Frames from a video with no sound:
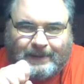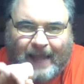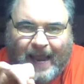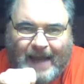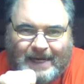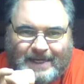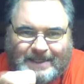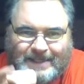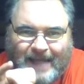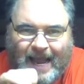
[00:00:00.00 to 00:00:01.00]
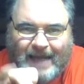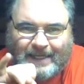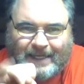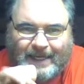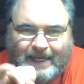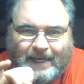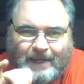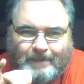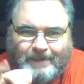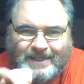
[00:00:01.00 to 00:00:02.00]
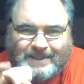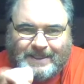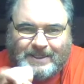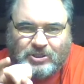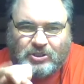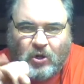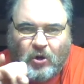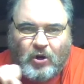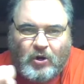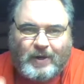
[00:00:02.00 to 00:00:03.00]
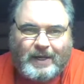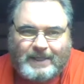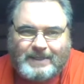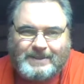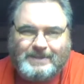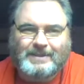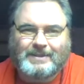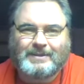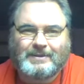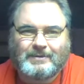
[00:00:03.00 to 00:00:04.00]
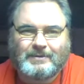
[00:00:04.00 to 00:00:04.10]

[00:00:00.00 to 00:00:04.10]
Danny's not here, Mrs. Torrance.